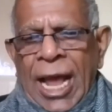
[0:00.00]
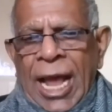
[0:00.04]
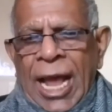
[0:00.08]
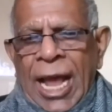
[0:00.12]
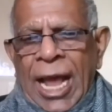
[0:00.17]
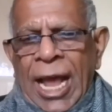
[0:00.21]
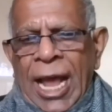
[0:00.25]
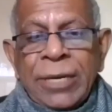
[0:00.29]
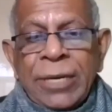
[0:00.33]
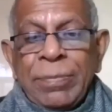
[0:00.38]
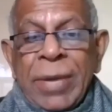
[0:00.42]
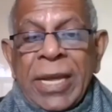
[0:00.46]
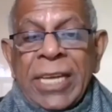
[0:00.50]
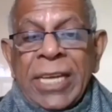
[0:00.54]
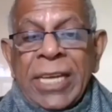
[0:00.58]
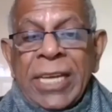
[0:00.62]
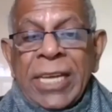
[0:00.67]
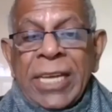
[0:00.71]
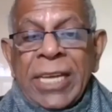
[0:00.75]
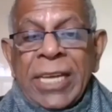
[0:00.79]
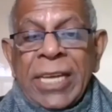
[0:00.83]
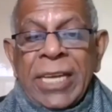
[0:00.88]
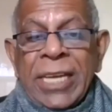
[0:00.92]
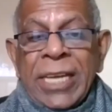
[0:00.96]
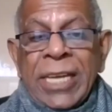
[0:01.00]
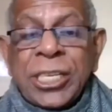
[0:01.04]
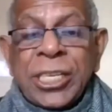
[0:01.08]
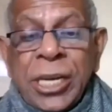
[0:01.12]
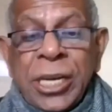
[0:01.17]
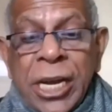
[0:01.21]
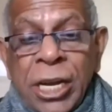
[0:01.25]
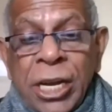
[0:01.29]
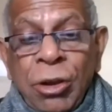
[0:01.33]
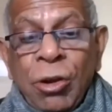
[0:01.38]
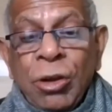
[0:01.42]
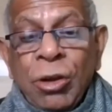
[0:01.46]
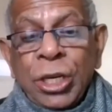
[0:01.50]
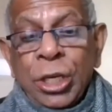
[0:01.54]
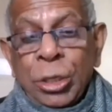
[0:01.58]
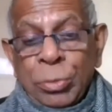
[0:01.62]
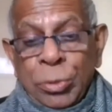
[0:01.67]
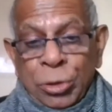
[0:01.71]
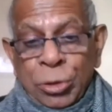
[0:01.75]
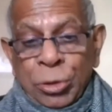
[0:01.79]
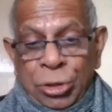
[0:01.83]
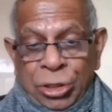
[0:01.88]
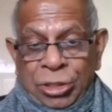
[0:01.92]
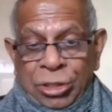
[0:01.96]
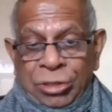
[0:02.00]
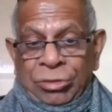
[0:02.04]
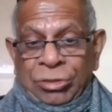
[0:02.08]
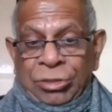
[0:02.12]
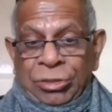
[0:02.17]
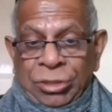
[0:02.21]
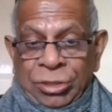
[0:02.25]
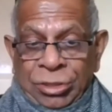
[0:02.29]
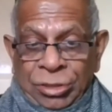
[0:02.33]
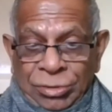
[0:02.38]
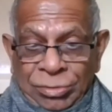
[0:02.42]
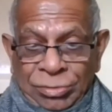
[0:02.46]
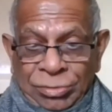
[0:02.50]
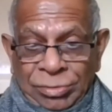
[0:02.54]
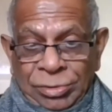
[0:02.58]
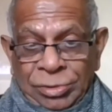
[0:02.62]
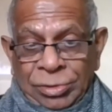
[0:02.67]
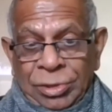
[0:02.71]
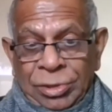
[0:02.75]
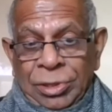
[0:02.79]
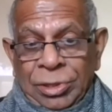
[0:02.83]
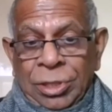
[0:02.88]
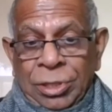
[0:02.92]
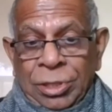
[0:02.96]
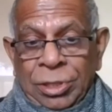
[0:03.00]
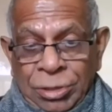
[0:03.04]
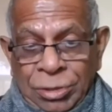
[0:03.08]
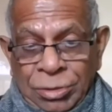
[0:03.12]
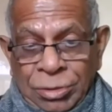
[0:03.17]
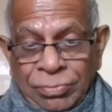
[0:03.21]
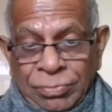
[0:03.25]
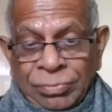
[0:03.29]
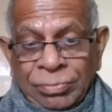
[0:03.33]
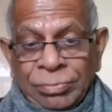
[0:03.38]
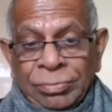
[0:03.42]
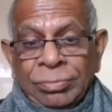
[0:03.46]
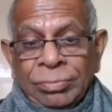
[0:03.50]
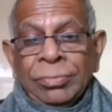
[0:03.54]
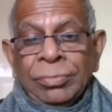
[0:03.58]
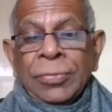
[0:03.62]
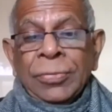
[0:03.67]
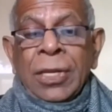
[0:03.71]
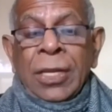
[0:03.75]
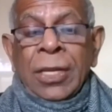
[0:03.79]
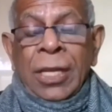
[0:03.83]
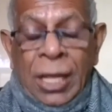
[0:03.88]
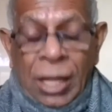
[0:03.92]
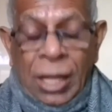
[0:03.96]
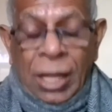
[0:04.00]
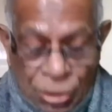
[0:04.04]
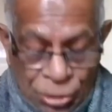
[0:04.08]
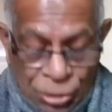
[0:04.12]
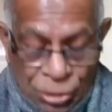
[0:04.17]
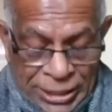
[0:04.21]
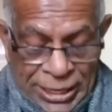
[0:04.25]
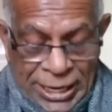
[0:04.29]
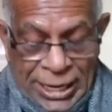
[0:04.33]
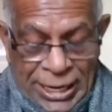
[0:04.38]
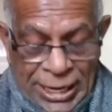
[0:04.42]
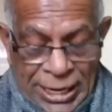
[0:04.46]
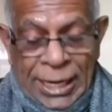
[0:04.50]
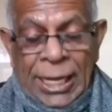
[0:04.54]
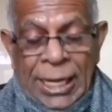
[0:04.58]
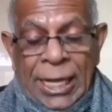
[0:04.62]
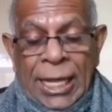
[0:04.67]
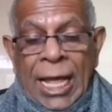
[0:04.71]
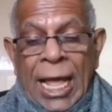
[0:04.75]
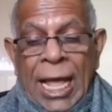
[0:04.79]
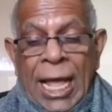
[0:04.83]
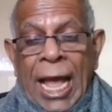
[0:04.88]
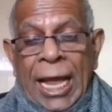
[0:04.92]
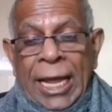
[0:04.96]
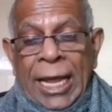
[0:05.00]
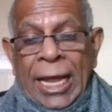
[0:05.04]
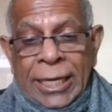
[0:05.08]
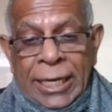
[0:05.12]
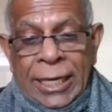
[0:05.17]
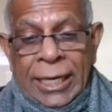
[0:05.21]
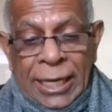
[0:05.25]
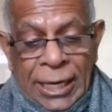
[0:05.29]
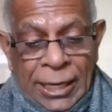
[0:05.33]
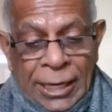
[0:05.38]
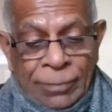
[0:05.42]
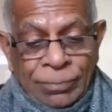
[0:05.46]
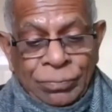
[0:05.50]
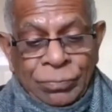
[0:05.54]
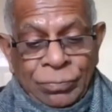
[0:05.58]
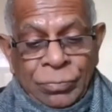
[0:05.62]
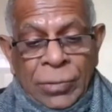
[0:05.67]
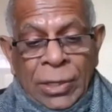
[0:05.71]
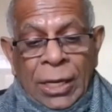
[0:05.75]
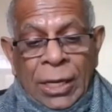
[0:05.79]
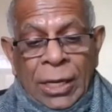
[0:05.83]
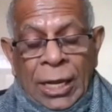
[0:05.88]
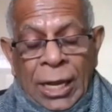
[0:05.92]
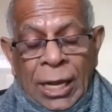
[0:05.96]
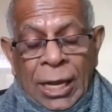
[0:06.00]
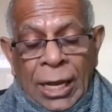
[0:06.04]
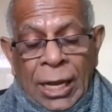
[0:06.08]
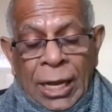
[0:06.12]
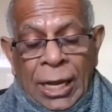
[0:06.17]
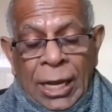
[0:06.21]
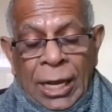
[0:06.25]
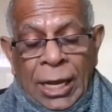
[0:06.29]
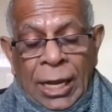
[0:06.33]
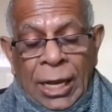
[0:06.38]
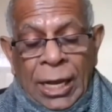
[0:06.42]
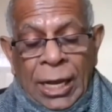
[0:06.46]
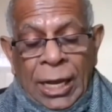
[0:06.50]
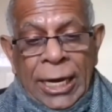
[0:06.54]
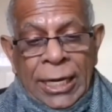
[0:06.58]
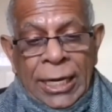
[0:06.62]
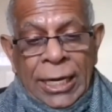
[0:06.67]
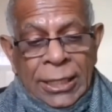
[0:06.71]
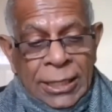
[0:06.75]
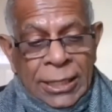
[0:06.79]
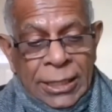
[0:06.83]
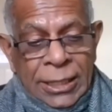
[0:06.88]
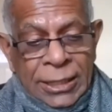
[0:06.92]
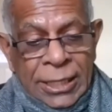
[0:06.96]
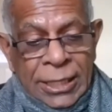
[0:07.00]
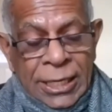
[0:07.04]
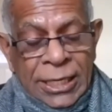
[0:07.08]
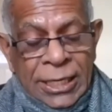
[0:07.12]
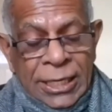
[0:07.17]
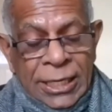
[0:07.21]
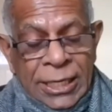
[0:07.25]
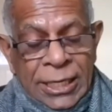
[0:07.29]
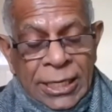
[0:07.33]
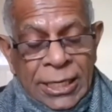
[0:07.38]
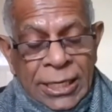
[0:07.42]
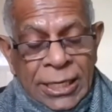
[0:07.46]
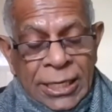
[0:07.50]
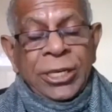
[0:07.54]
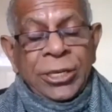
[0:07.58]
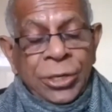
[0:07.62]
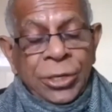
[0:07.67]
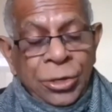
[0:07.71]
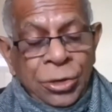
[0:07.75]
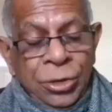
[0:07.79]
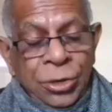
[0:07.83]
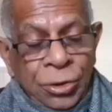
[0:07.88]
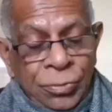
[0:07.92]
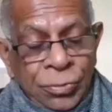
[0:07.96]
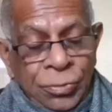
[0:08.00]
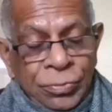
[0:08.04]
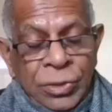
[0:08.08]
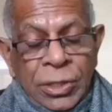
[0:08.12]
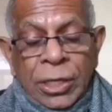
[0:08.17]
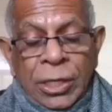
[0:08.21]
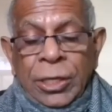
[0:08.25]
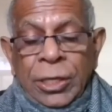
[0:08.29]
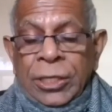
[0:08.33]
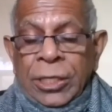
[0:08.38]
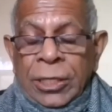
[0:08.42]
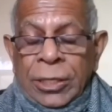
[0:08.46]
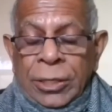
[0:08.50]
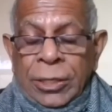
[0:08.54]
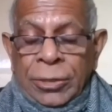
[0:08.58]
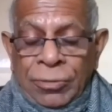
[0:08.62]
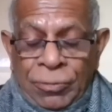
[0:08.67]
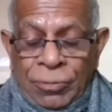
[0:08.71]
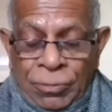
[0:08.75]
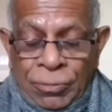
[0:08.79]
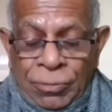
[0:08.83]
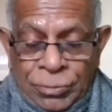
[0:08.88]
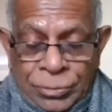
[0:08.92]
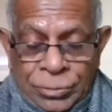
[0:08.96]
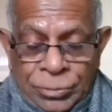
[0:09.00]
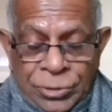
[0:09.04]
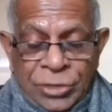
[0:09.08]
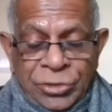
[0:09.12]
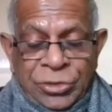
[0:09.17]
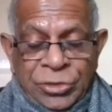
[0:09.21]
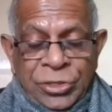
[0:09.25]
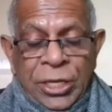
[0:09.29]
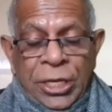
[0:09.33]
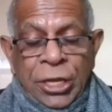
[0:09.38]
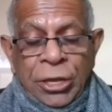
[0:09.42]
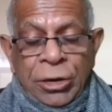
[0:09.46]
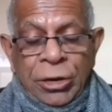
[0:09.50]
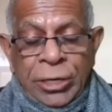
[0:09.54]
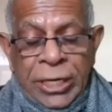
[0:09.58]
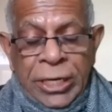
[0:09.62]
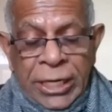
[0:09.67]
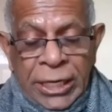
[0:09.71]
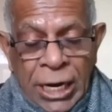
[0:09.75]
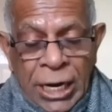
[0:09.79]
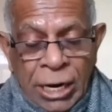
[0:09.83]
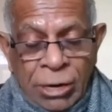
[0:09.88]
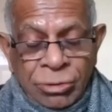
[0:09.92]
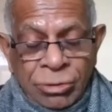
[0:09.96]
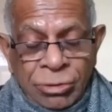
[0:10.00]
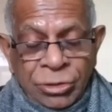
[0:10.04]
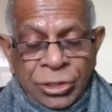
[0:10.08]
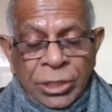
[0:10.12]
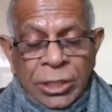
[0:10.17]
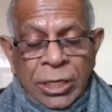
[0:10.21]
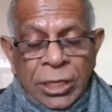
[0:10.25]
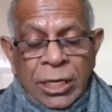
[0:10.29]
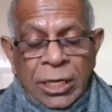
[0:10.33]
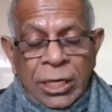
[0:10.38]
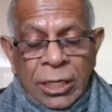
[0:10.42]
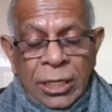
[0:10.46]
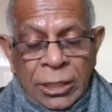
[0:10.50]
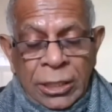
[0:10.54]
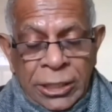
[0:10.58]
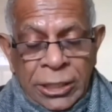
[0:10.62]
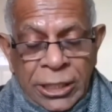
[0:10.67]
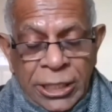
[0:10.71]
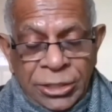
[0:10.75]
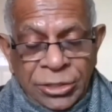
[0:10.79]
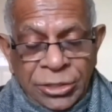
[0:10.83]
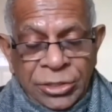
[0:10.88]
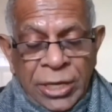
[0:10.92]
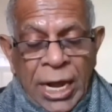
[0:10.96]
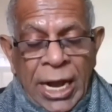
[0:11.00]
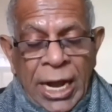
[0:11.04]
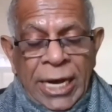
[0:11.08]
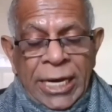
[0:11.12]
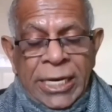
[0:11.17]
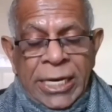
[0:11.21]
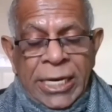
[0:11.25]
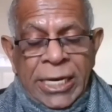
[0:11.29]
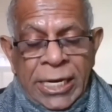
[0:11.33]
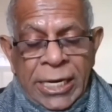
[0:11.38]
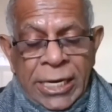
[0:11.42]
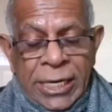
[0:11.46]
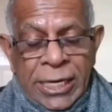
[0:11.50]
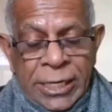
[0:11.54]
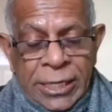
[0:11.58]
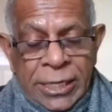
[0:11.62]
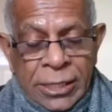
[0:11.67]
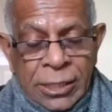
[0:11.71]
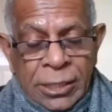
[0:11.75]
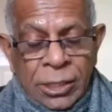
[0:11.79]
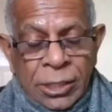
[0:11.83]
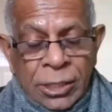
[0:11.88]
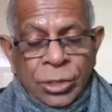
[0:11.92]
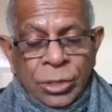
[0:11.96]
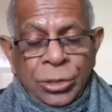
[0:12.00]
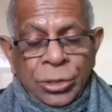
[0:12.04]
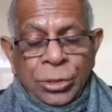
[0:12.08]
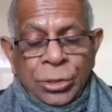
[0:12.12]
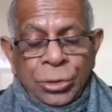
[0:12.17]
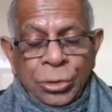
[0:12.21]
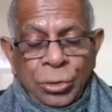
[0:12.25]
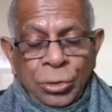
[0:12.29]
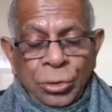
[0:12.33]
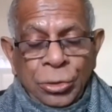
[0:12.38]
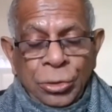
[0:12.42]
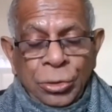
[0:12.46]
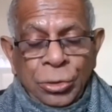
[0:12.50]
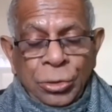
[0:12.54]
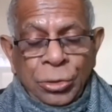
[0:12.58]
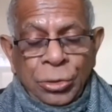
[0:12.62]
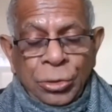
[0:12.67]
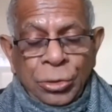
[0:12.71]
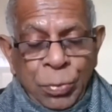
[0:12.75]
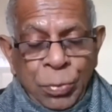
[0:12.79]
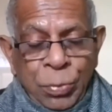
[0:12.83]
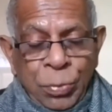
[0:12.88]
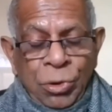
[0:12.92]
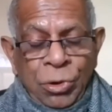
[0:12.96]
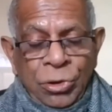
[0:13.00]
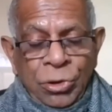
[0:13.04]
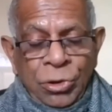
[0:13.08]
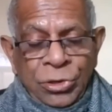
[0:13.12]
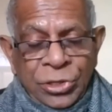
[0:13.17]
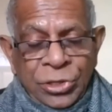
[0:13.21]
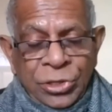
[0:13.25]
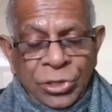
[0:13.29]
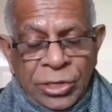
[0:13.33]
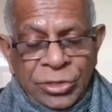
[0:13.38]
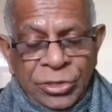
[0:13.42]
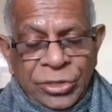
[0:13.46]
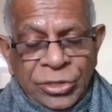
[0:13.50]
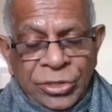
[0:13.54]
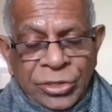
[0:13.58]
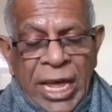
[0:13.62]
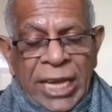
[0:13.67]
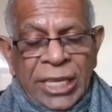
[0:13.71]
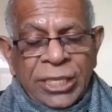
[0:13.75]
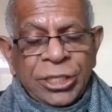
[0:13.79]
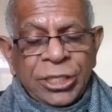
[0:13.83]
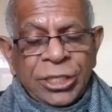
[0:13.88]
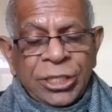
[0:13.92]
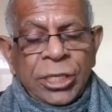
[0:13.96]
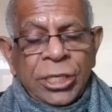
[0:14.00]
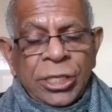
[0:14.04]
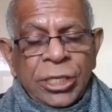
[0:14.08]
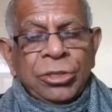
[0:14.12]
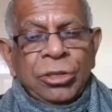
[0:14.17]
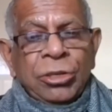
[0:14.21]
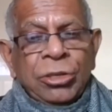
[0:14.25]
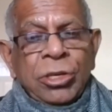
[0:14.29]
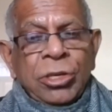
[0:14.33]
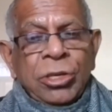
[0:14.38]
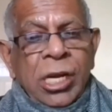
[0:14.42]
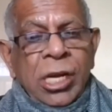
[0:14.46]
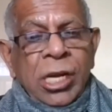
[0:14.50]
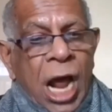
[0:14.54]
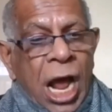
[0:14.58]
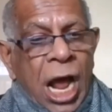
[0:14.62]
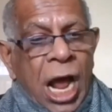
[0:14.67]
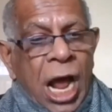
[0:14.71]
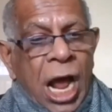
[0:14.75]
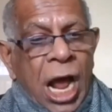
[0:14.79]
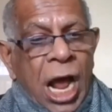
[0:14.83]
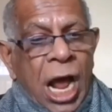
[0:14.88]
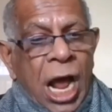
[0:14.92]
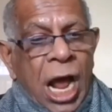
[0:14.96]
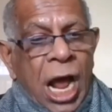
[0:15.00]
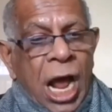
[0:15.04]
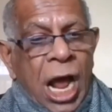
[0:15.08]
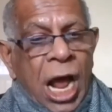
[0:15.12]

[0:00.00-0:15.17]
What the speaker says: And then it makes voluntary contributions, you know. Okay. And another thing is that, the Security Council decided to impose sanctions on Iraq.